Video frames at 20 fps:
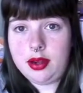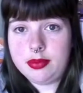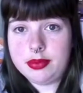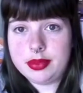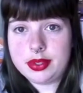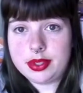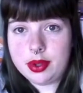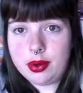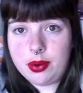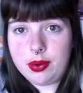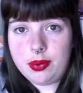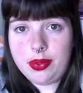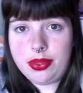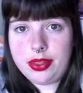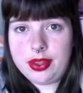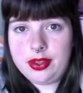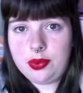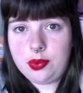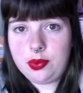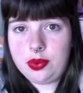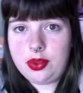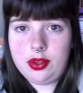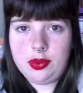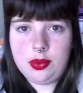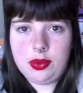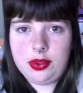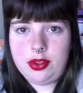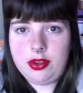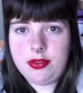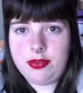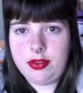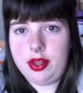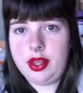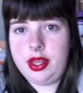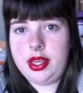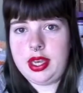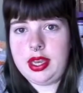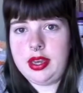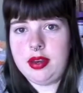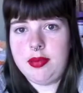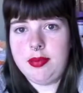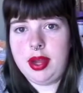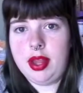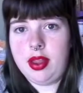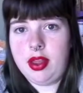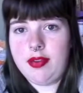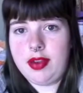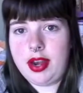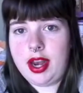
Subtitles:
So this was to fill a need in my life,